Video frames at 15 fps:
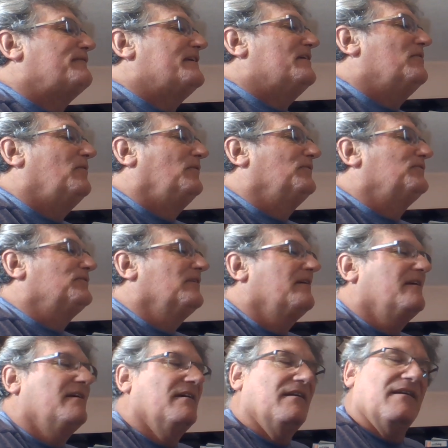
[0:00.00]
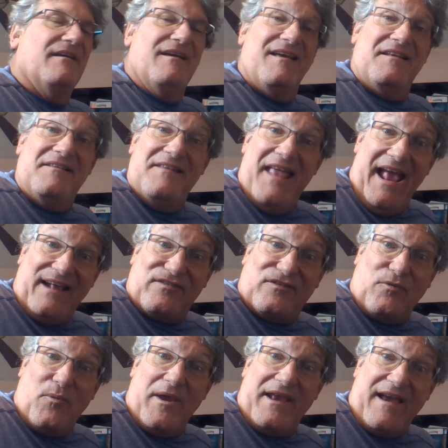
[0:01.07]
Fields.
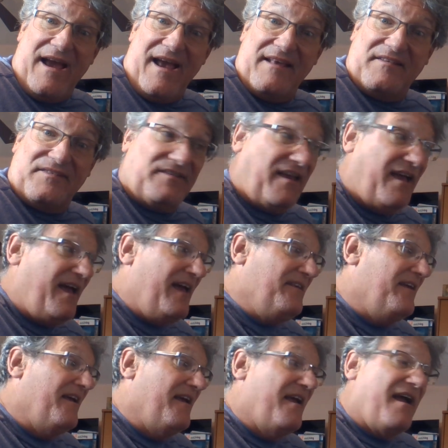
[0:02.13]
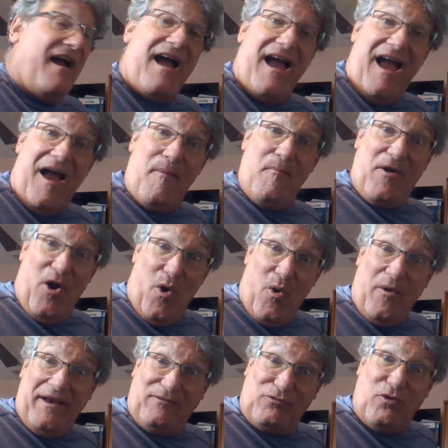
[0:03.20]
Next week, I said, I'm
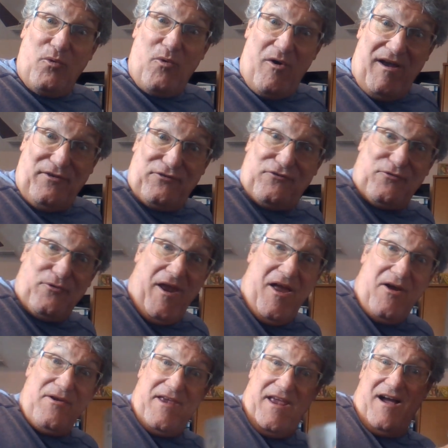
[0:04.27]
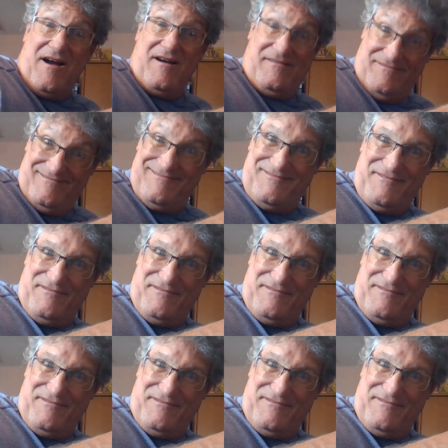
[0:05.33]
going to Australia.